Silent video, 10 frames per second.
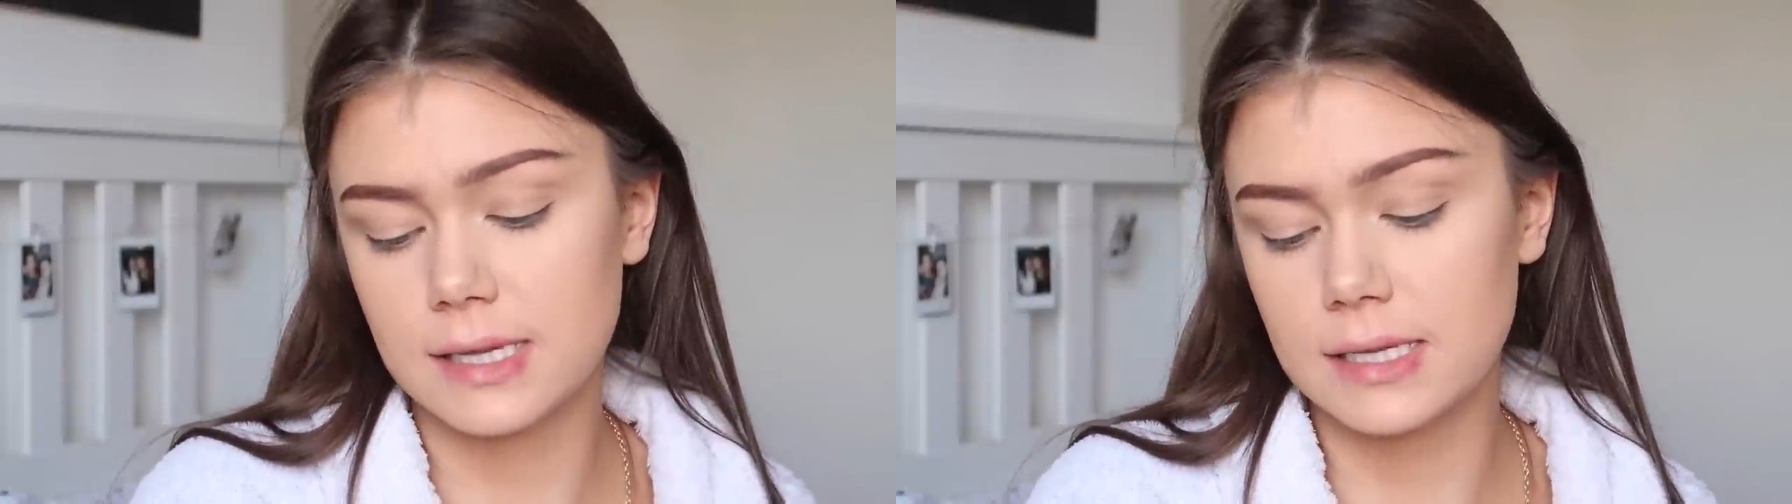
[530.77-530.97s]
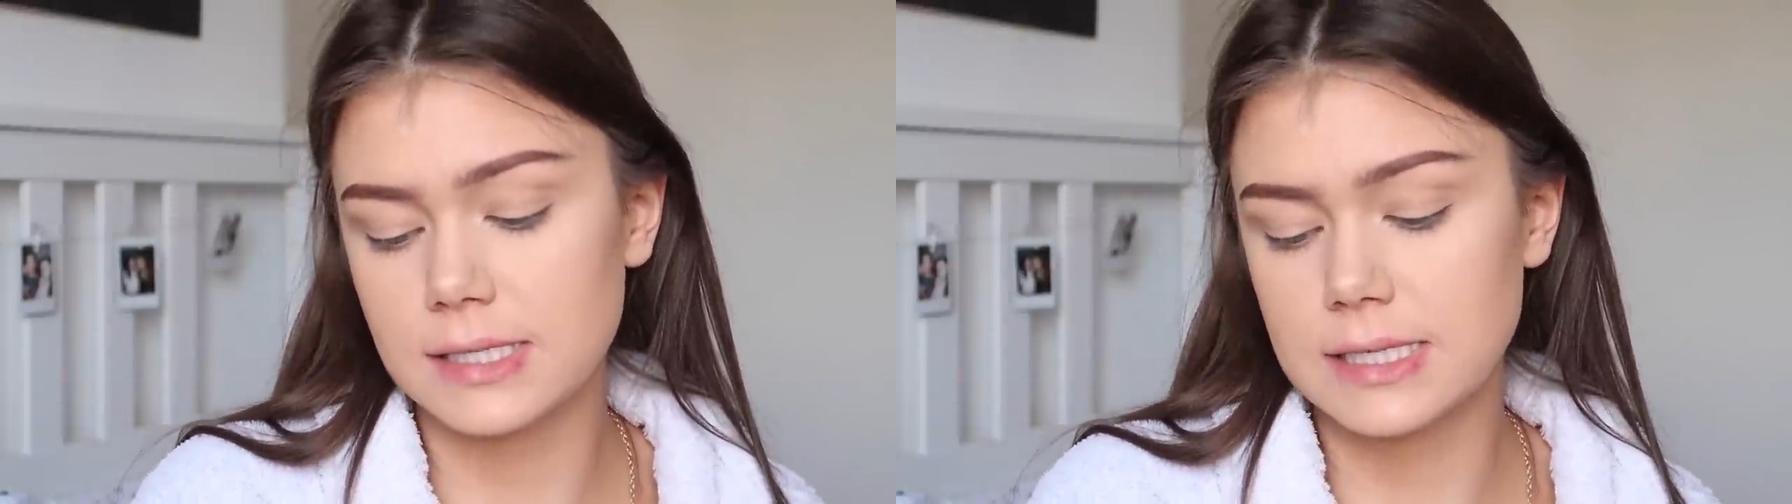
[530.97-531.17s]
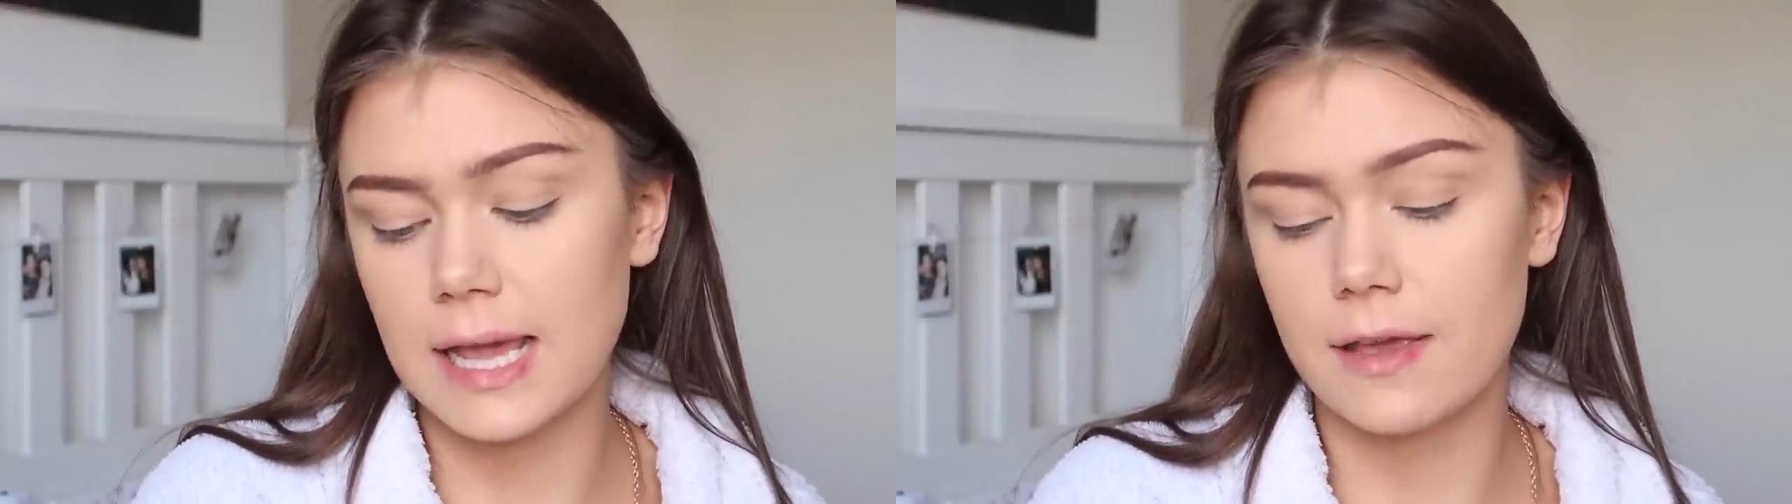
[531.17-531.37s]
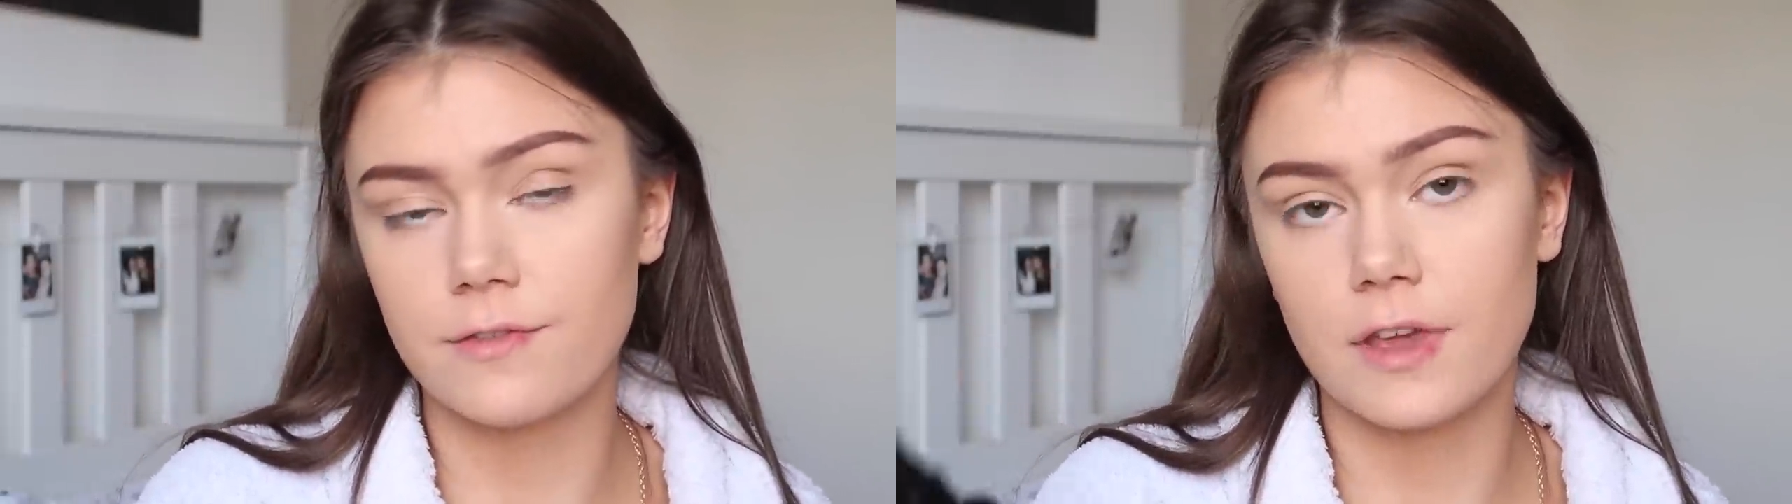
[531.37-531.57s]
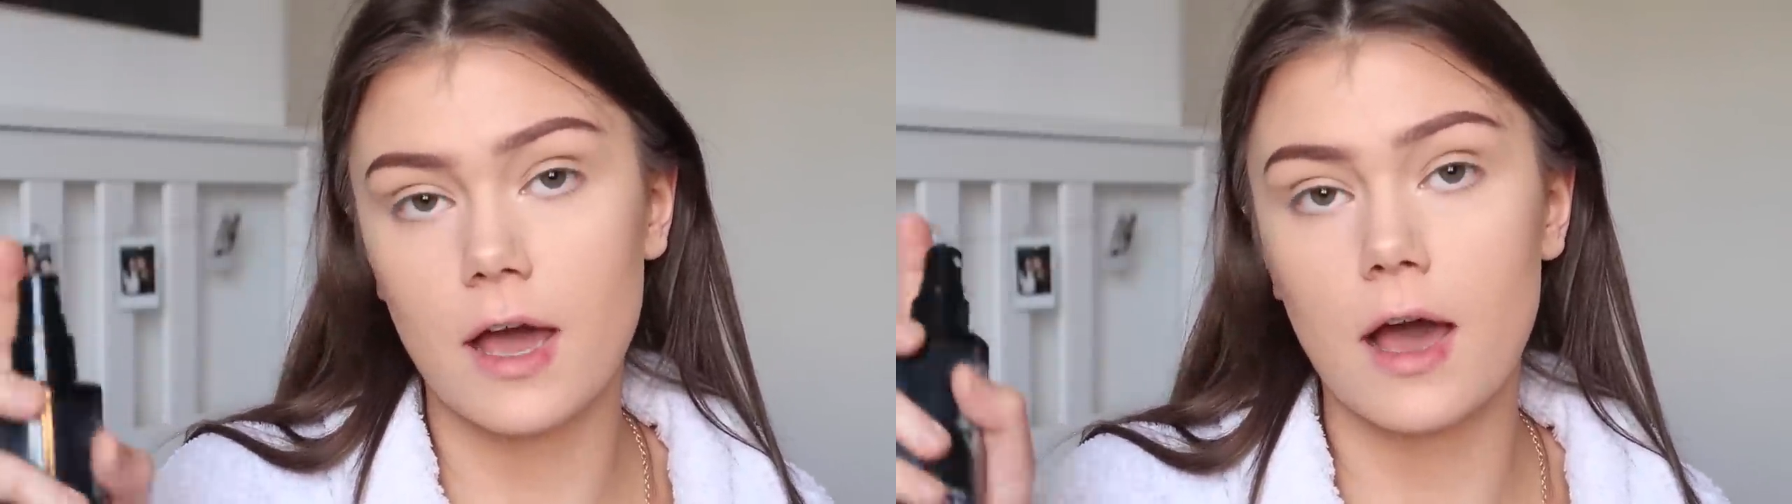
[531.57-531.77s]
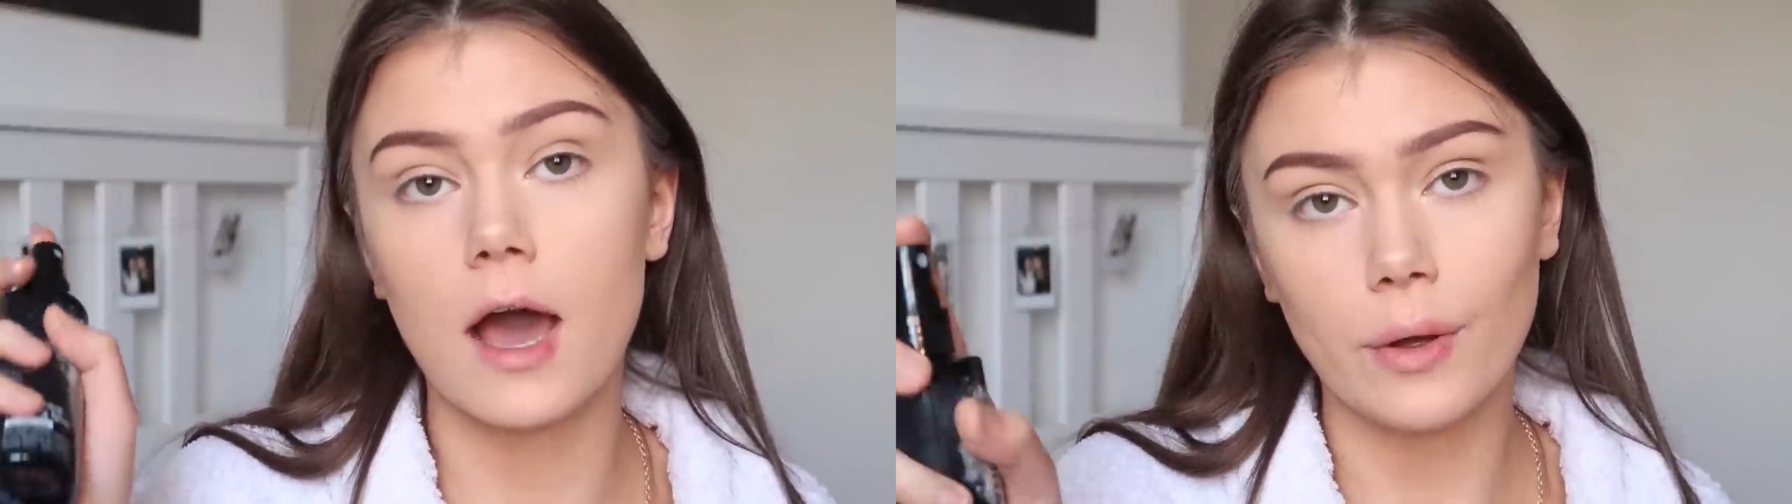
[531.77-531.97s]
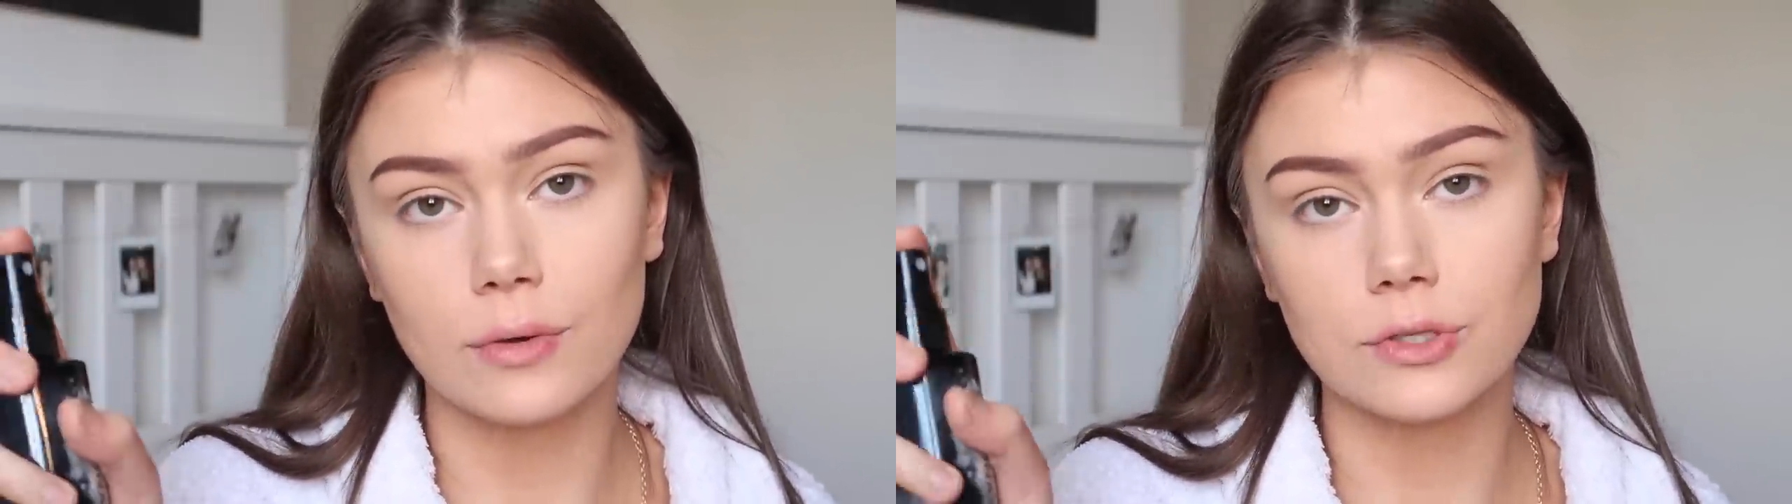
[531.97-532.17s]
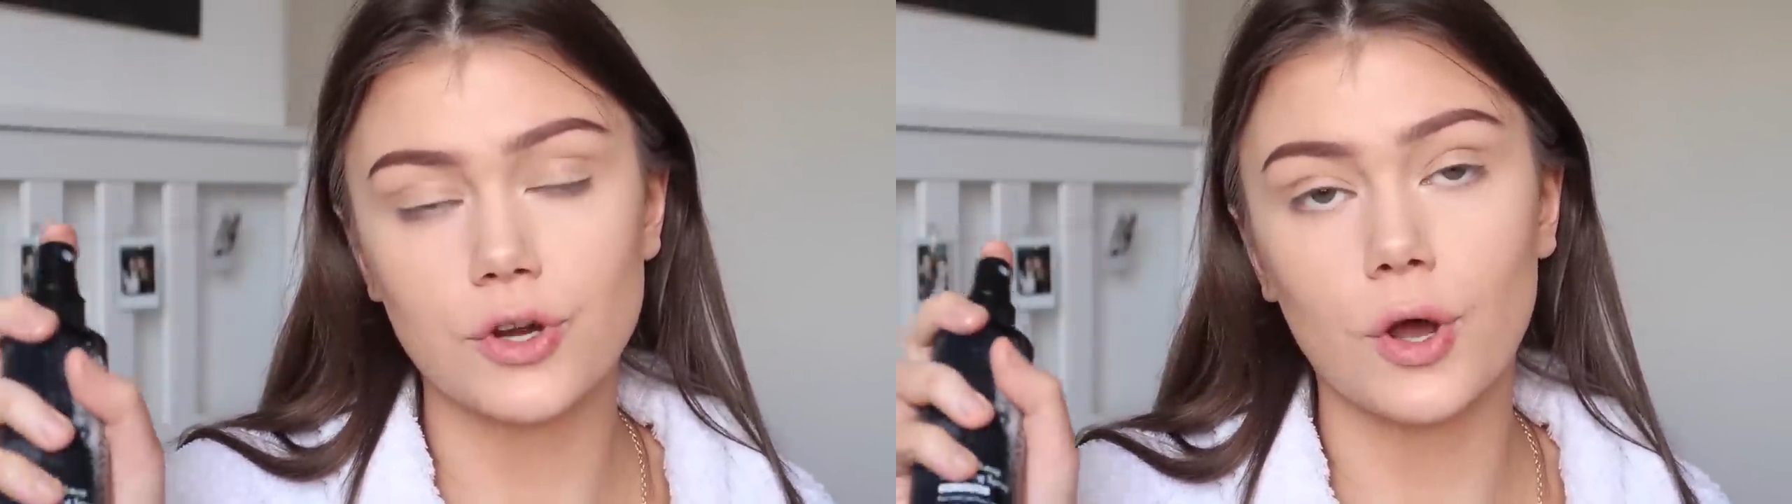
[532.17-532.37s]
Skindinavia Oil
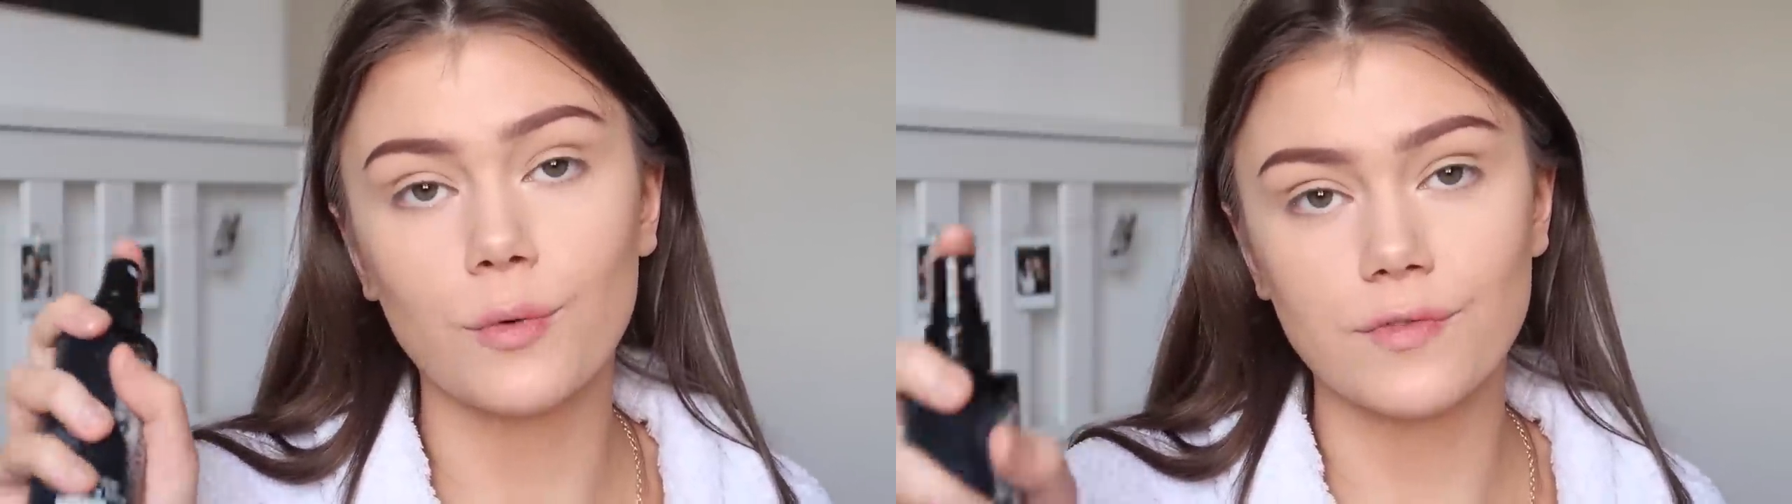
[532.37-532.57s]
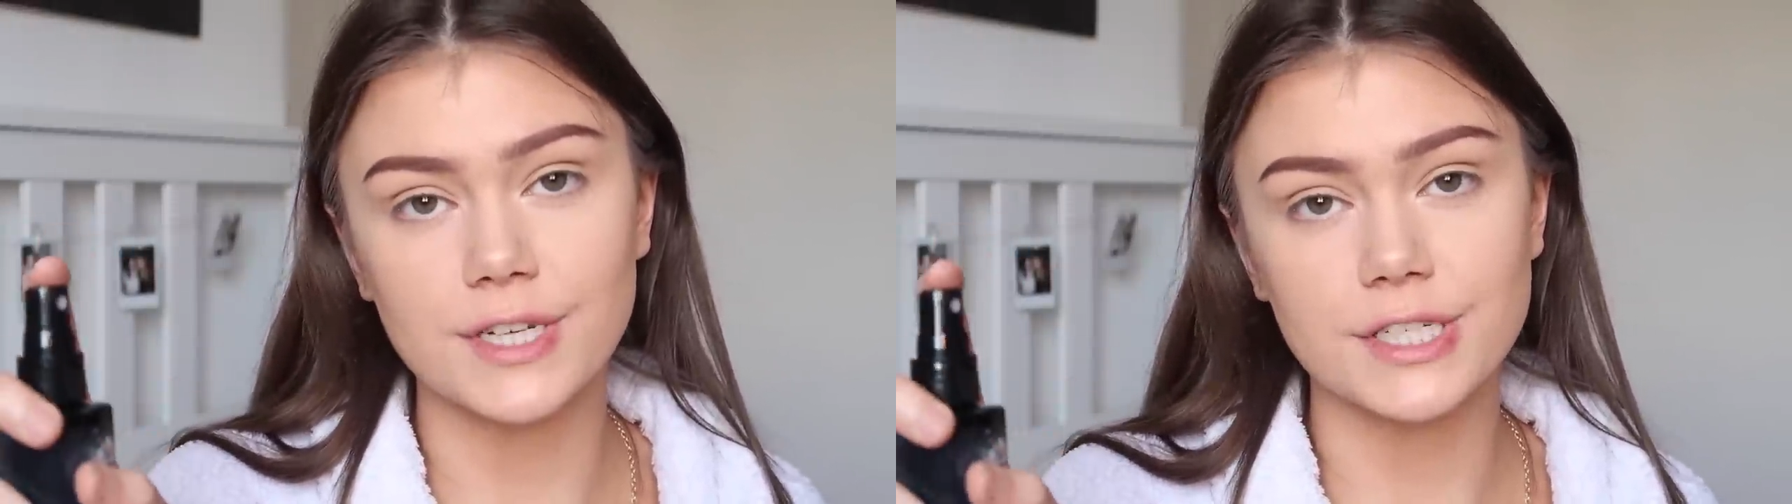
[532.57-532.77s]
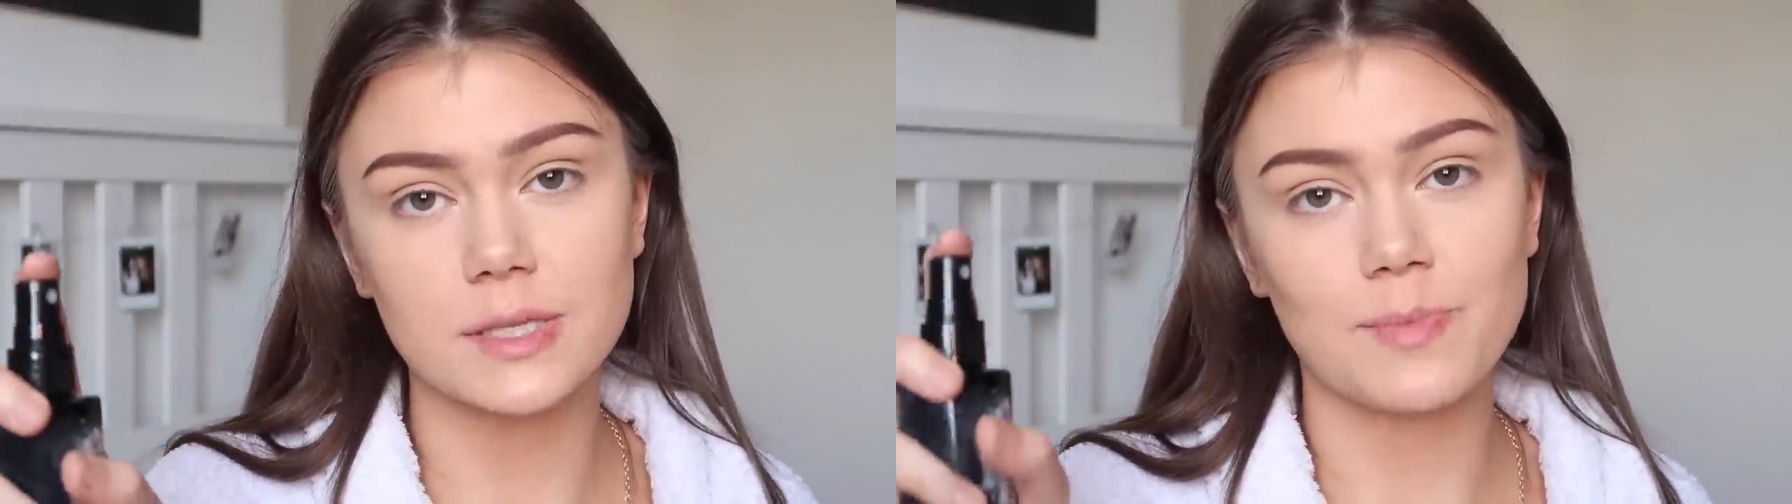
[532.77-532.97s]
Control Finishing